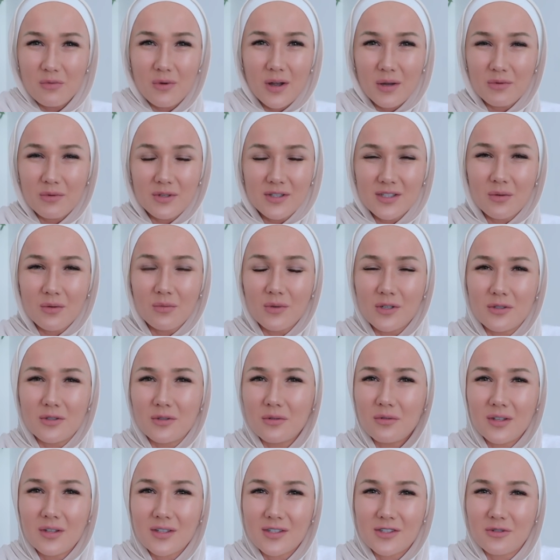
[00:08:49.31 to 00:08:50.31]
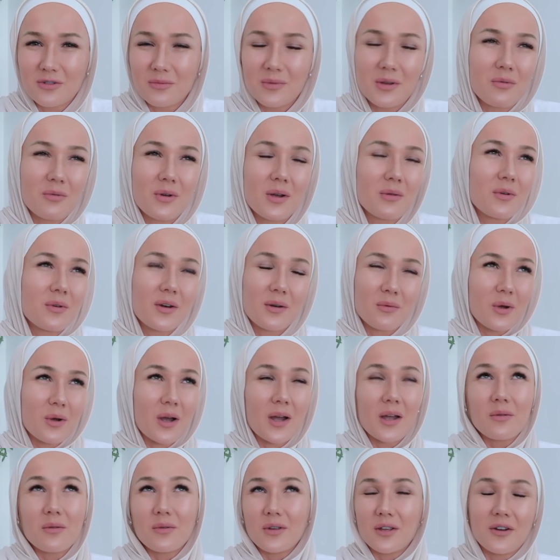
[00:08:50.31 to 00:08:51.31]
Why would someone do this to me?
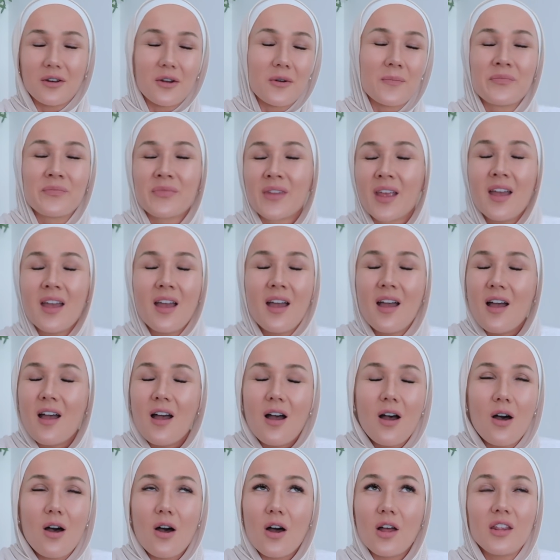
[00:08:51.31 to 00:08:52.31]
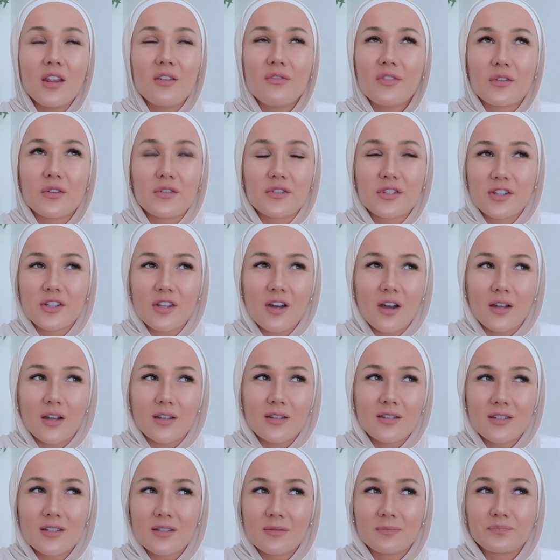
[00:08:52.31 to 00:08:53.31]
Why, you know, all of those
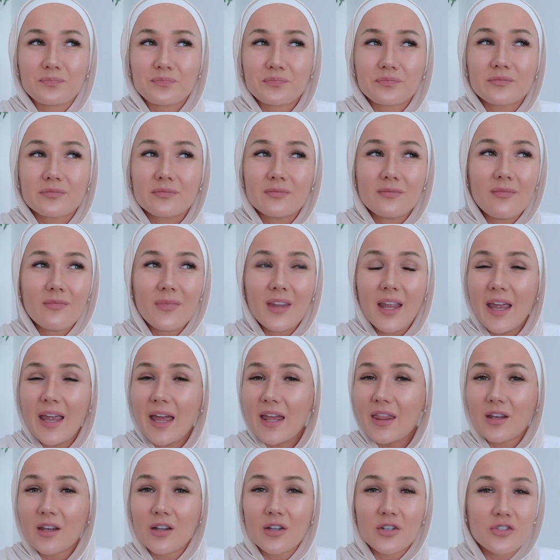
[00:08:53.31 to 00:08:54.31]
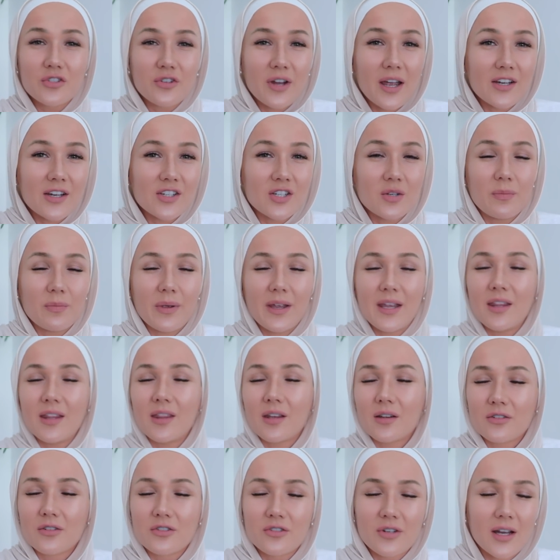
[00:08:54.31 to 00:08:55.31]
thoughts. And the contraction pain,
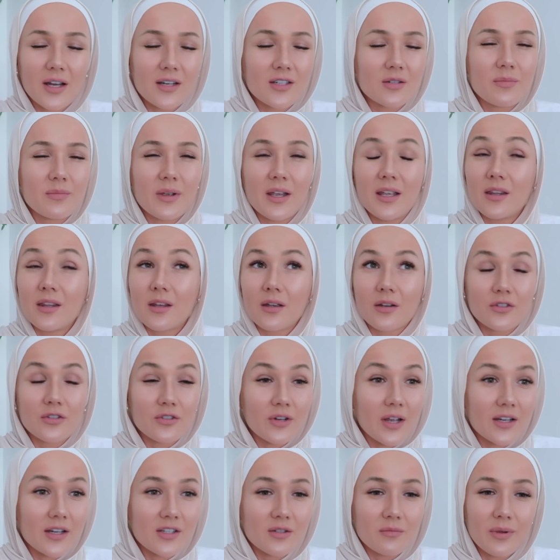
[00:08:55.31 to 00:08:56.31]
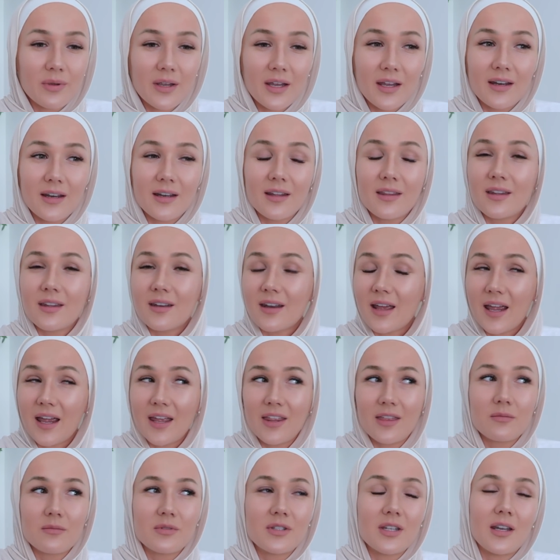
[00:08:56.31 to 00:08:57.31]
and then
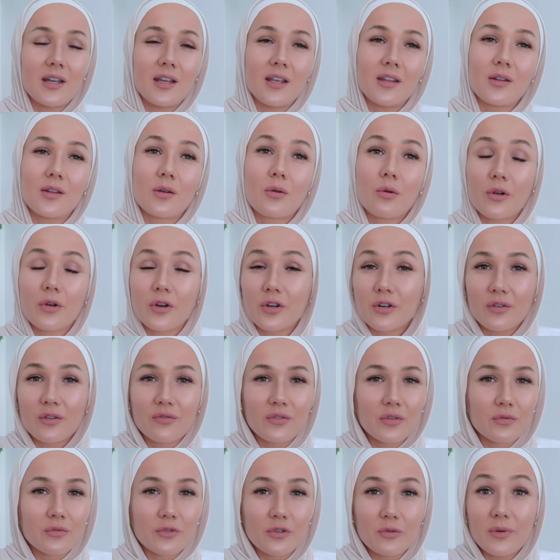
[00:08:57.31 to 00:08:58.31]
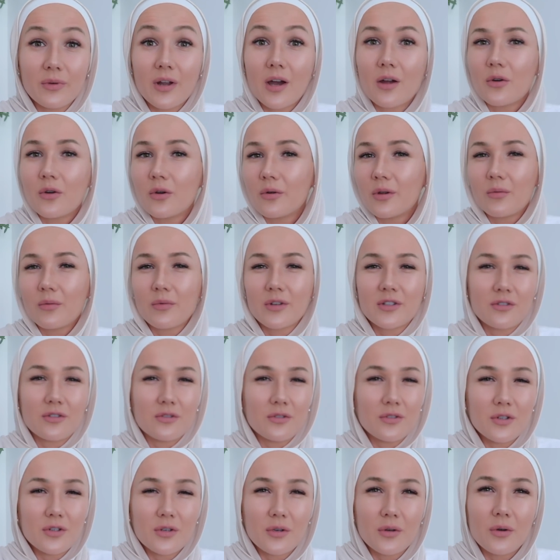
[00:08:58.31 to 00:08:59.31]
Haitham sitting in the corner of the room not knowing what to
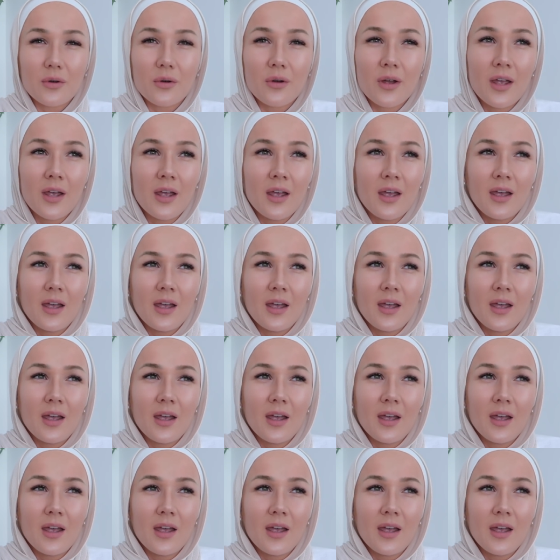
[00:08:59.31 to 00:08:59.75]
do.